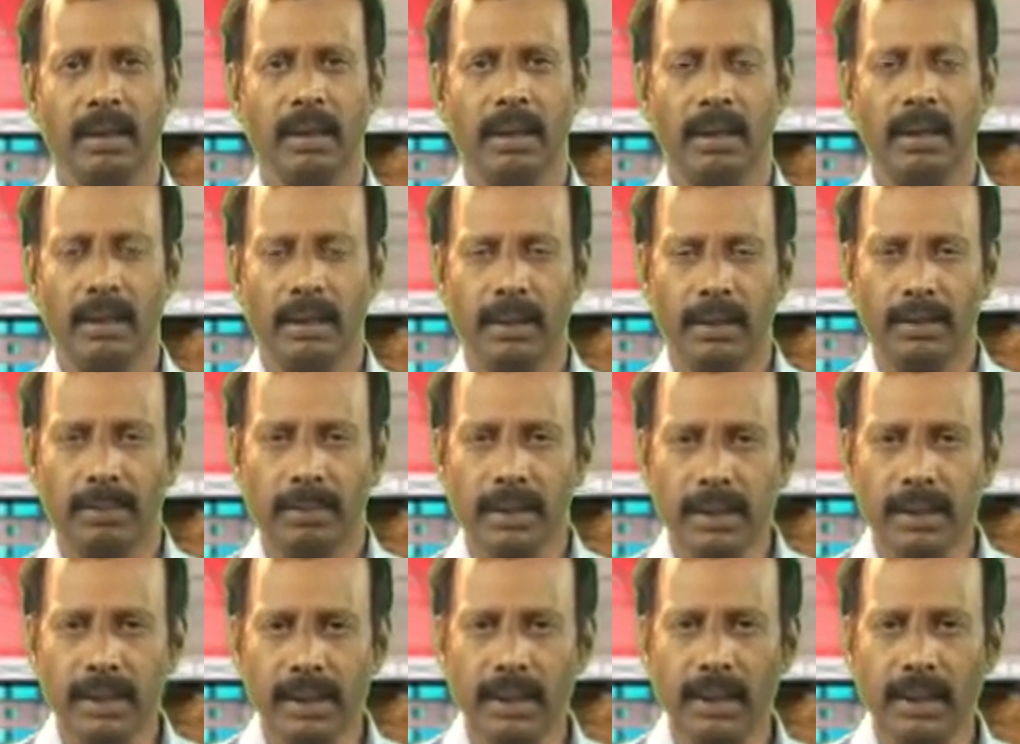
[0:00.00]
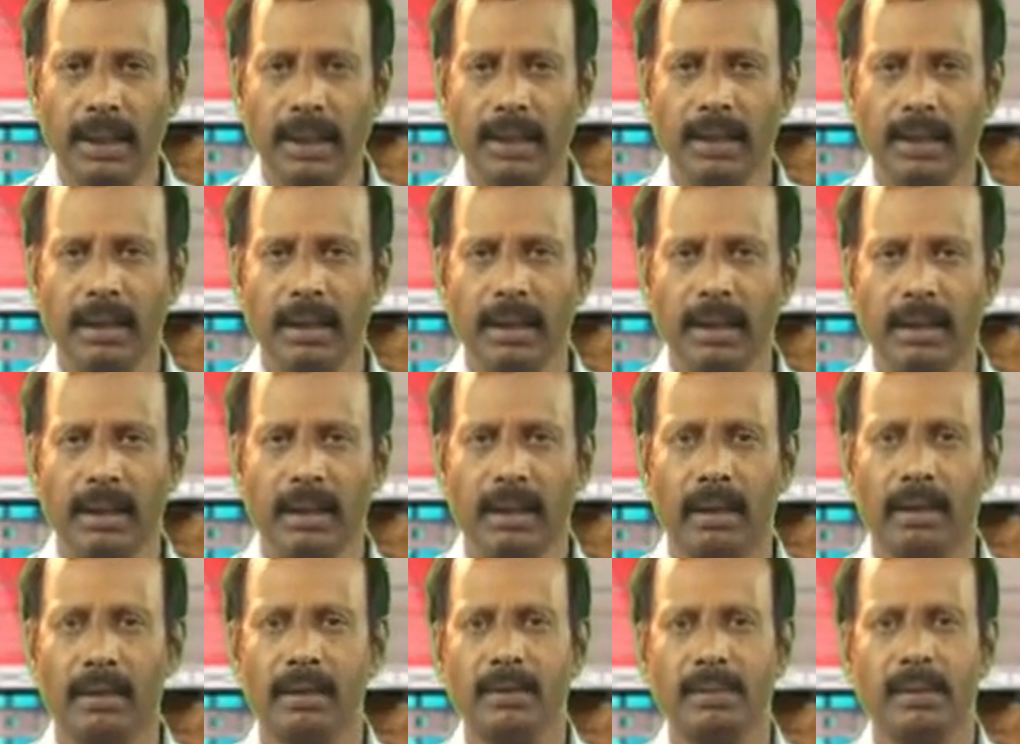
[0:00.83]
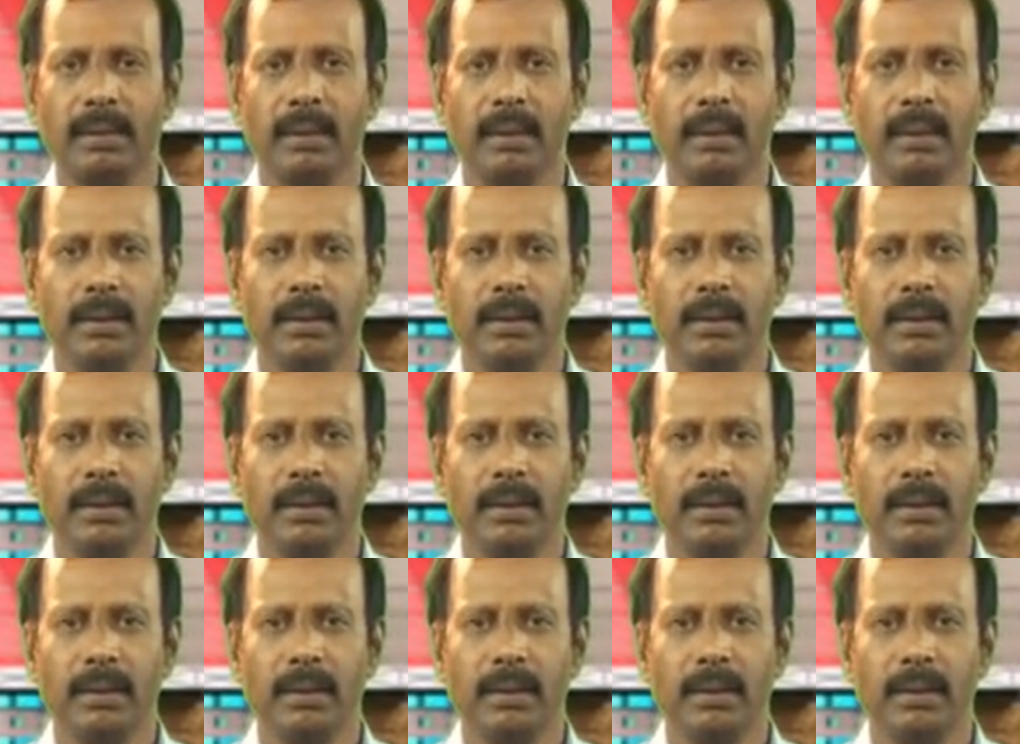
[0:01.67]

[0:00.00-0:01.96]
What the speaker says: in the vicinity of